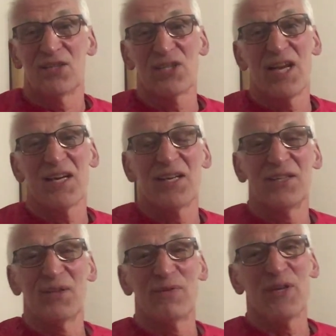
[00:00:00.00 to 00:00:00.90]
sadly
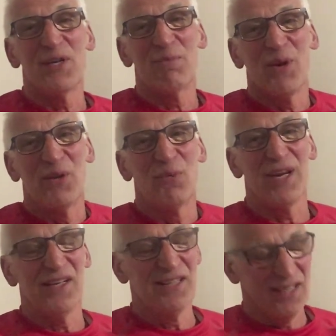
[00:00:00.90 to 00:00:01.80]
defeated by the
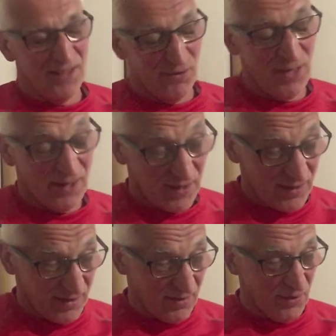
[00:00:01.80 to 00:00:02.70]
wind. Uh, we had
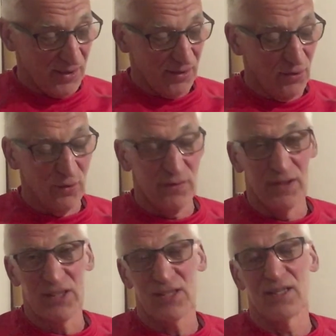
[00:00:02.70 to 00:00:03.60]
a we had a
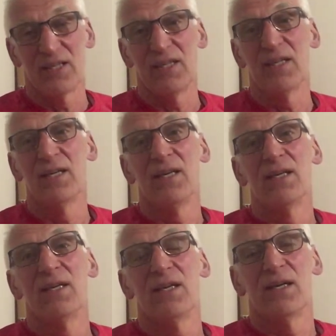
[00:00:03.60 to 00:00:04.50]
northeasterly
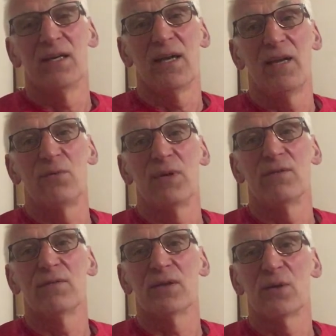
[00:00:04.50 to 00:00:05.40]
uh,
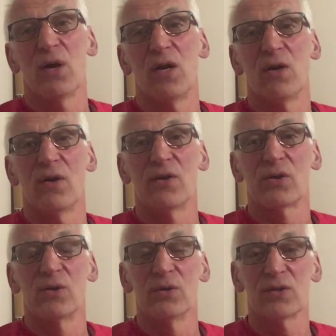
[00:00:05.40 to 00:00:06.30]
headwind for quite a lot of the
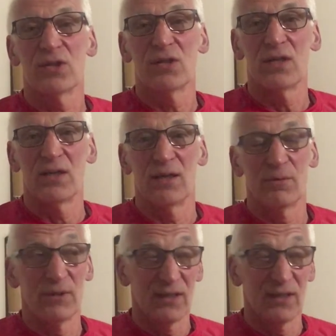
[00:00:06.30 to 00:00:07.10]
course. Uh, we